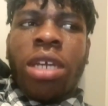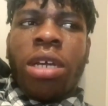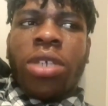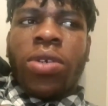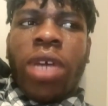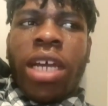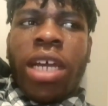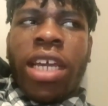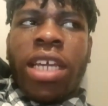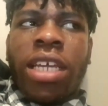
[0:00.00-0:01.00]
So
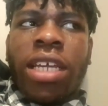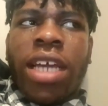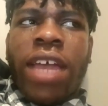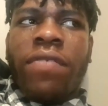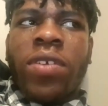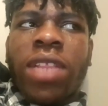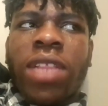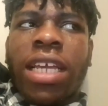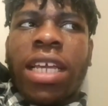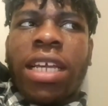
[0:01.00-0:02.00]
I felt
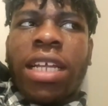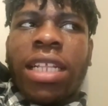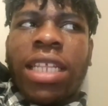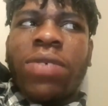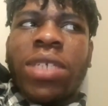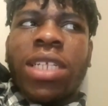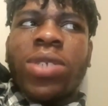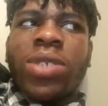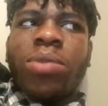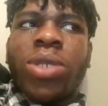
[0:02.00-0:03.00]
like that was a
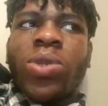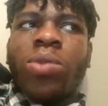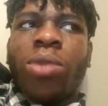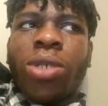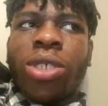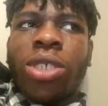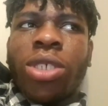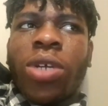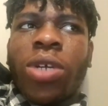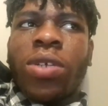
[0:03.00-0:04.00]
little bit too much,
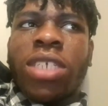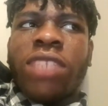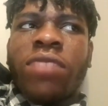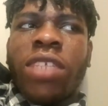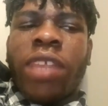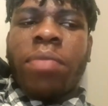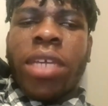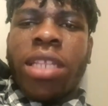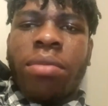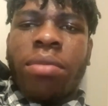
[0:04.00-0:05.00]
because even if I
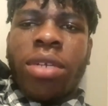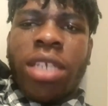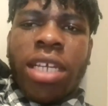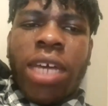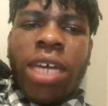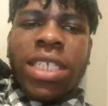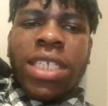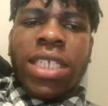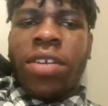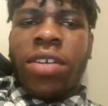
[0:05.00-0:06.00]
paid the money, I wasn't
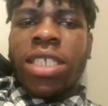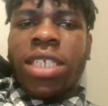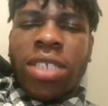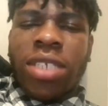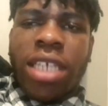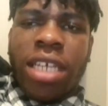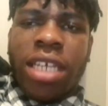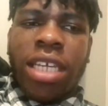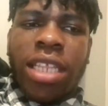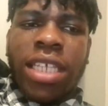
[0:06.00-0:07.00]
guaranteed to stay
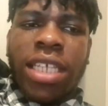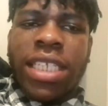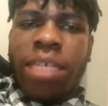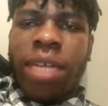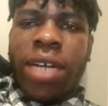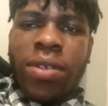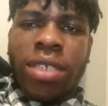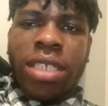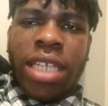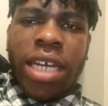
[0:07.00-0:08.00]
in the same
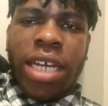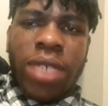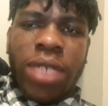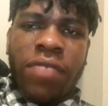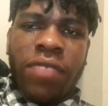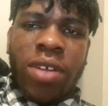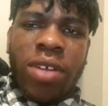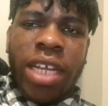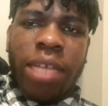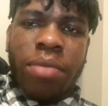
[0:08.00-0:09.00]
house that I was given on
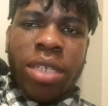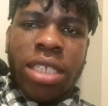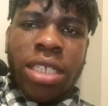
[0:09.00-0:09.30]
campus.